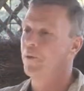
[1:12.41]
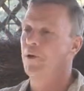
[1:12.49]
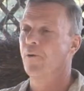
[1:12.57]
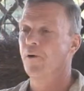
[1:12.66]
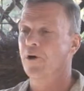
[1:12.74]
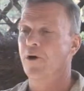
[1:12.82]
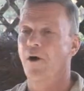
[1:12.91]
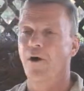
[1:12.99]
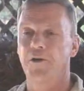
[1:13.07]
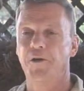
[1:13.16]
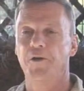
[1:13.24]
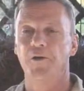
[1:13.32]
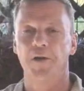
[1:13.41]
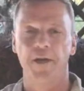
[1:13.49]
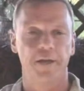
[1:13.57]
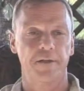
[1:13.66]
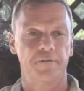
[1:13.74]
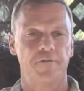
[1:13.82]
that we work on, you don't
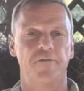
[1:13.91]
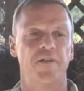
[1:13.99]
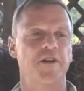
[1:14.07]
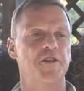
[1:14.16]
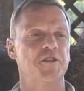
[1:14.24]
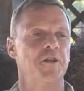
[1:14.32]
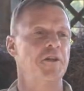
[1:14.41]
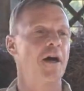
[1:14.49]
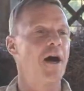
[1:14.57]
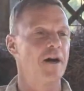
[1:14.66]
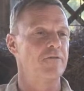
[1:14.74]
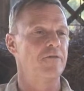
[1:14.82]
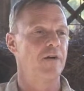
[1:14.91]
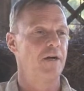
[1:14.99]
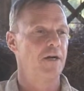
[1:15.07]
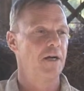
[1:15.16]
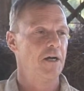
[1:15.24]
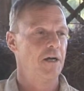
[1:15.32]
get finished enough,
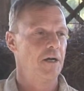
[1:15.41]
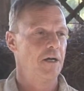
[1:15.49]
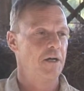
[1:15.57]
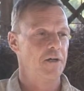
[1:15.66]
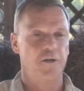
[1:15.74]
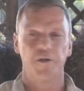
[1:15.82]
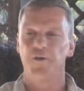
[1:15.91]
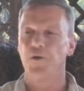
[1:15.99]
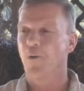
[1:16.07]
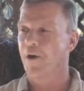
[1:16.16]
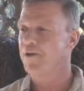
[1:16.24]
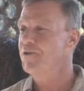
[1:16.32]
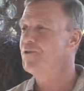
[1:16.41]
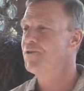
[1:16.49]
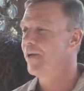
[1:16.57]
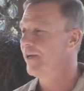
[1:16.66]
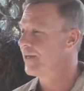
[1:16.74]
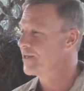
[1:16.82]
you can do one of two
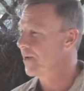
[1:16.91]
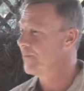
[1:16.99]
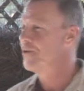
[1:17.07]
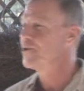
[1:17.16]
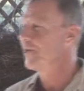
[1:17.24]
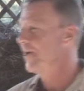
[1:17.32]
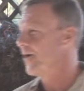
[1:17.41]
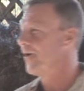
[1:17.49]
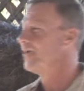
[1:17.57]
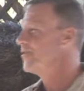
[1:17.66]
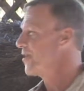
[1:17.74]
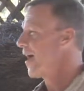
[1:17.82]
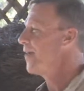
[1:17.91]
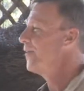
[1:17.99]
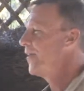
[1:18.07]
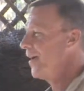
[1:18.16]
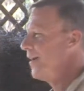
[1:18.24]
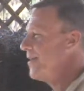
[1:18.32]
things. I'm usually here on
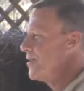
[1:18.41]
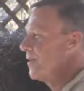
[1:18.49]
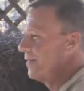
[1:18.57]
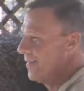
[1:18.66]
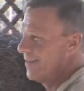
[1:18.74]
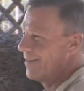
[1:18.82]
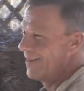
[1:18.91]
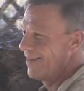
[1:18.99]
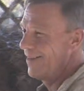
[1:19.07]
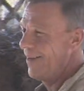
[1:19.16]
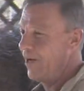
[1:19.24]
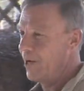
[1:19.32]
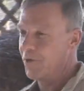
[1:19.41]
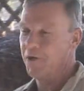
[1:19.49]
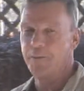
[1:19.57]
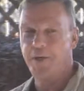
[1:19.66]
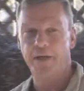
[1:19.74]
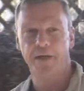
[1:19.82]
Saturdays, and I'm going
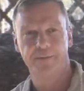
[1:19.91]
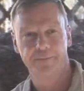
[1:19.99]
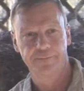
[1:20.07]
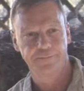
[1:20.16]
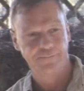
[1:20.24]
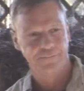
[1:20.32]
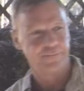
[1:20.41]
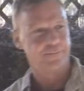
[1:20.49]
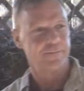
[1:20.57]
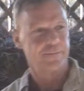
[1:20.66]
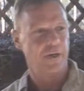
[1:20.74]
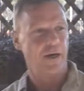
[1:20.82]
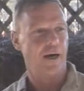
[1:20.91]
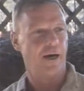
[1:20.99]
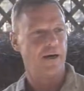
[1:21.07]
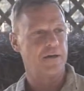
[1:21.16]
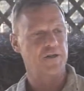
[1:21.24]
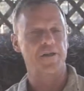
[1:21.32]
to be
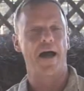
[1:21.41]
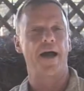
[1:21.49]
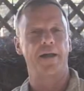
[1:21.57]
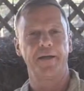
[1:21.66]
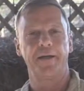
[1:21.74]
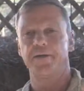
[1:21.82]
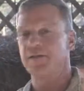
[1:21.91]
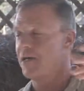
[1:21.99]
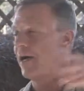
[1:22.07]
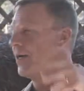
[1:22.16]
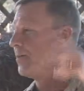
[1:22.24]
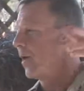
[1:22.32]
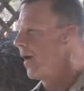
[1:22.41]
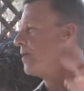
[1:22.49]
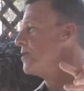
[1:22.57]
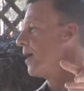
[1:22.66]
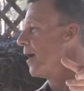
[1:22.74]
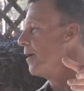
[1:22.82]
styling and designing
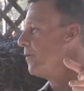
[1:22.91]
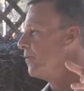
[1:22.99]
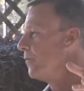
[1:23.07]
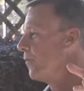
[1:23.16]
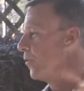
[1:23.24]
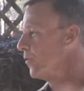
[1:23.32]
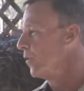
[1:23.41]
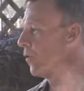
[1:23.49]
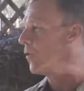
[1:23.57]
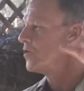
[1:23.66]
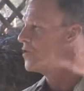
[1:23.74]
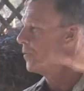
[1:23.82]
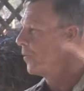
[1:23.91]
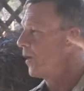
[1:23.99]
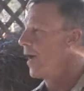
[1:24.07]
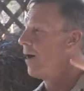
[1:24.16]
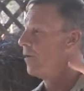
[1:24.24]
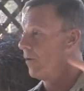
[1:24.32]
bonsai for Dolores to
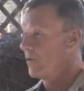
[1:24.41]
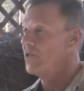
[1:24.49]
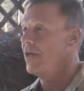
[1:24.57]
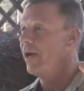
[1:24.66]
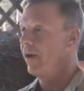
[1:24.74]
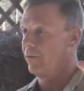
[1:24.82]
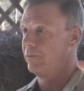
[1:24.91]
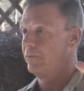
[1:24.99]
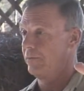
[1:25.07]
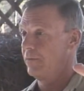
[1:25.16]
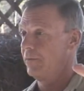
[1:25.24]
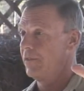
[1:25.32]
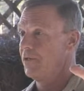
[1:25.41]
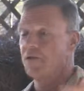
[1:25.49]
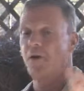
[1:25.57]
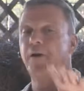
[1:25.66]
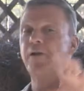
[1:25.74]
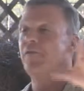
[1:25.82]
put out on sale. There's
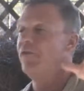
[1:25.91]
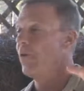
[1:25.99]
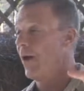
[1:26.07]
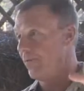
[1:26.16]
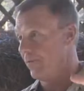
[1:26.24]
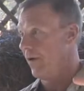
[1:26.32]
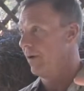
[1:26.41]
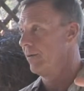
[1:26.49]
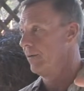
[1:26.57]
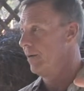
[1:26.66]
already a few out there.